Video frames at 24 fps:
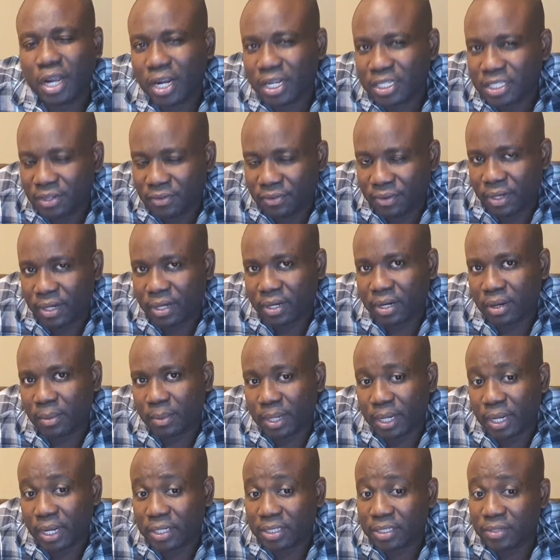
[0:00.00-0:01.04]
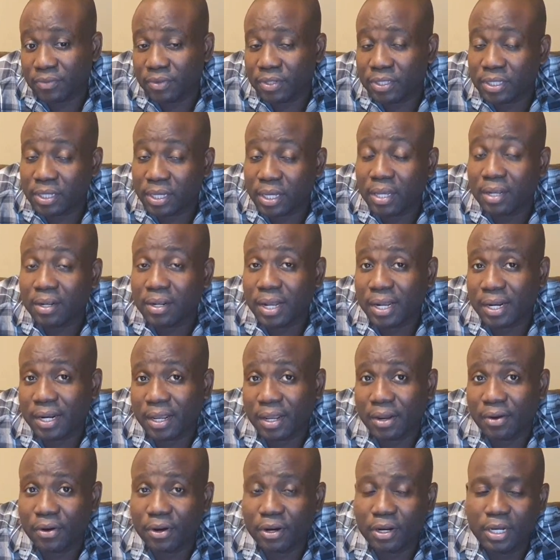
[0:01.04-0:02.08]
lot of economic activity in that
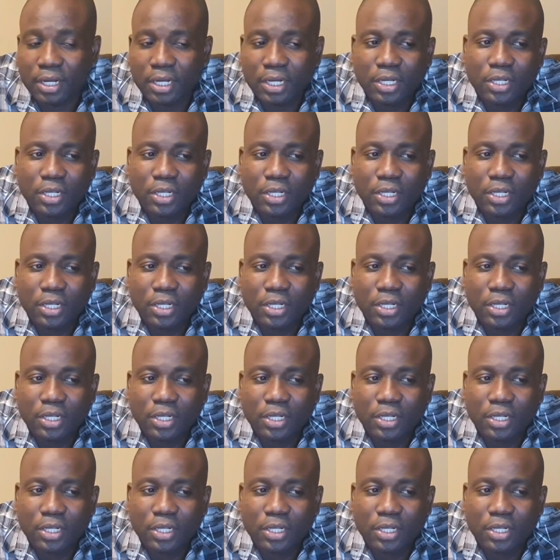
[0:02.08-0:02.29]
area.